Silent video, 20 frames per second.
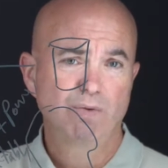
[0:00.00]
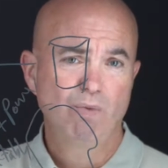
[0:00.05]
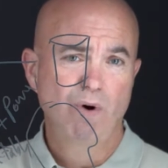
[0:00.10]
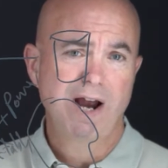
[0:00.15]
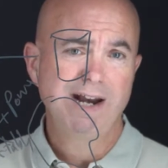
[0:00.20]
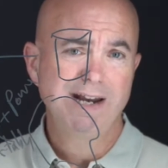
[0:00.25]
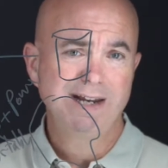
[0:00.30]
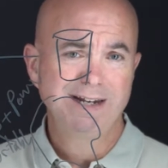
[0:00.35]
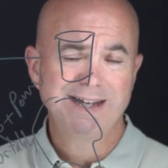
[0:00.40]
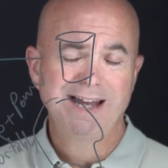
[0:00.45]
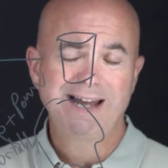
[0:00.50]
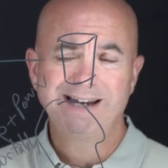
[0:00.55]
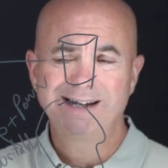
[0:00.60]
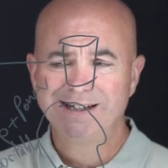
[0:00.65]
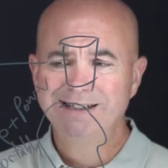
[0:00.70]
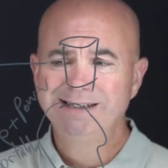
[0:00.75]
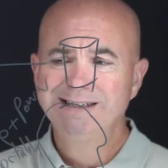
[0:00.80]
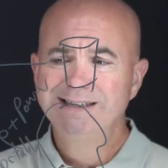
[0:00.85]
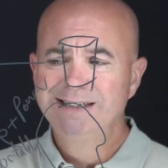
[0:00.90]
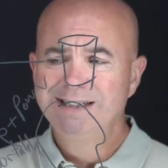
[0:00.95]
writing
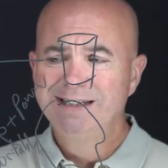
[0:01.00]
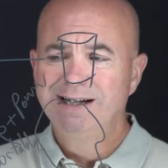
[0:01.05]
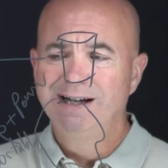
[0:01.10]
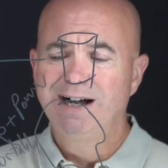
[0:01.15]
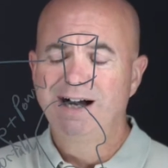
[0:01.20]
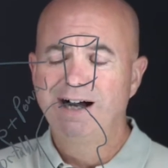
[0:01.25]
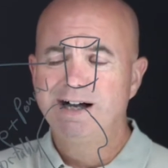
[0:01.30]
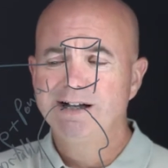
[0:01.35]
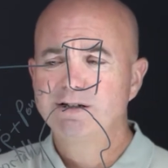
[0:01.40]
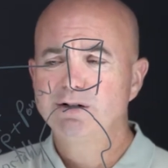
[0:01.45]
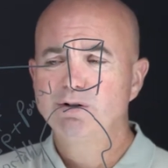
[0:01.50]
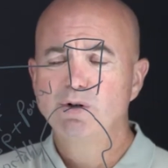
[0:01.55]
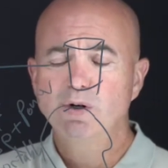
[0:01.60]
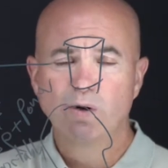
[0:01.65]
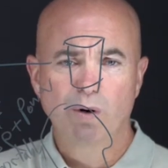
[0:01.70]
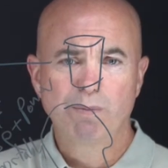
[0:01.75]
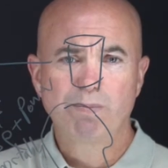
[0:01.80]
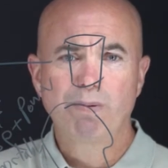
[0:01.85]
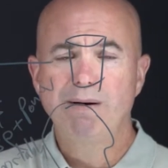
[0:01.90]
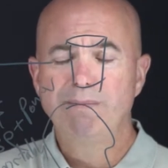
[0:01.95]
data to it,
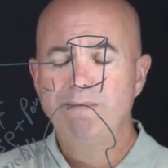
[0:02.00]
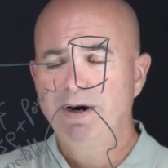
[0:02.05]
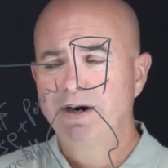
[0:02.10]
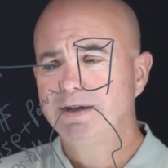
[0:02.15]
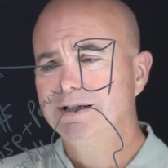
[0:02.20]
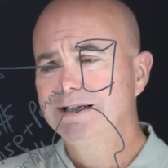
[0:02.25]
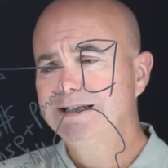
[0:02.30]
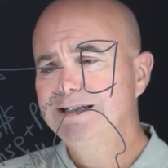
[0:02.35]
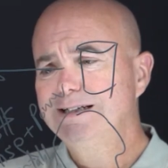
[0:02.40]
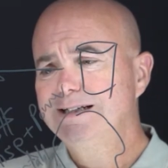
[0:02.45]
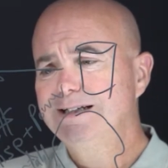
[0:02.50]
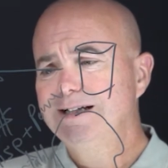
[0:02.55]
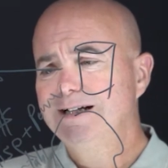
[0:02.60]
or primarily.